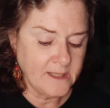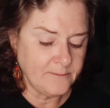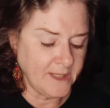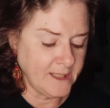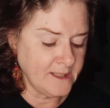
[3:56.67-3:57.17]

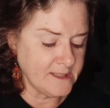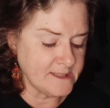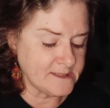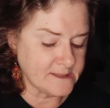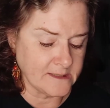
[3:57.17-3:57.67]
Mina
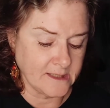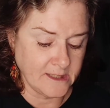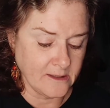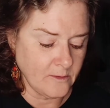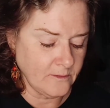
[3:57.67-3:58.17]
is
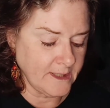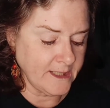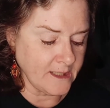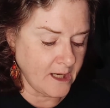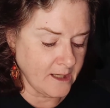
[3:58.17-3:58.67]
the
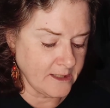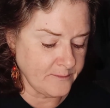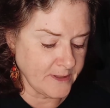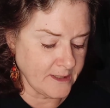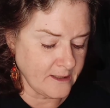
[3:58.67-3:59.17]
only
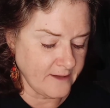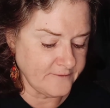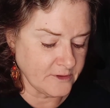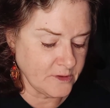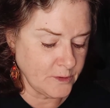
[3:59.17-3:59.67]
occupant of
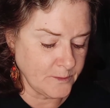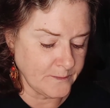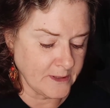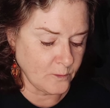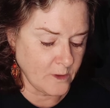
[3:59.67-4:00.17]
the coop
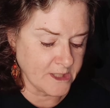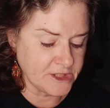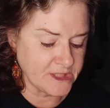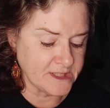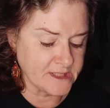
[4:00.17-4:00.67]

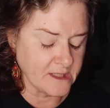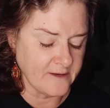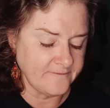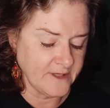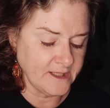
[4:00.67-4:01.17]
watches a
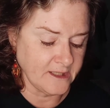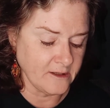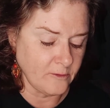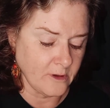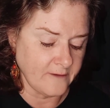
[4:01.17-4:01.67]

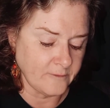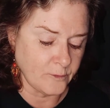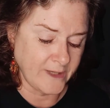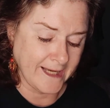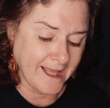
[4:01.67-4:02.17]
video of a
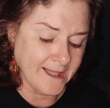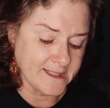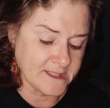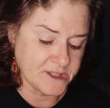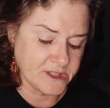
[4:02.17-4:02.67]

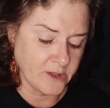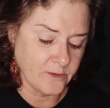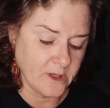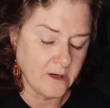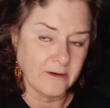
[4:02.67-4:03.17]
reality show
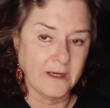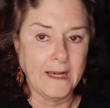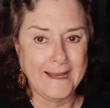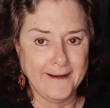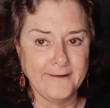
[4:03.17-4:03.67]
called
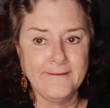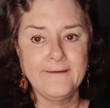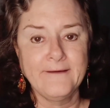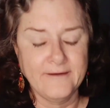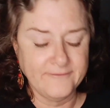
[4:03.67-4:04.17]
Lair
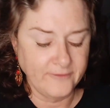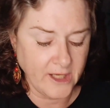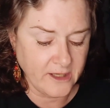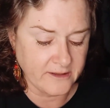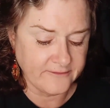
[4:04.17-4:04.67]
of
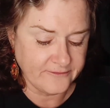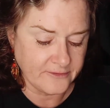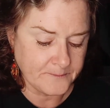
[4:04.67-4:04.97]
Love.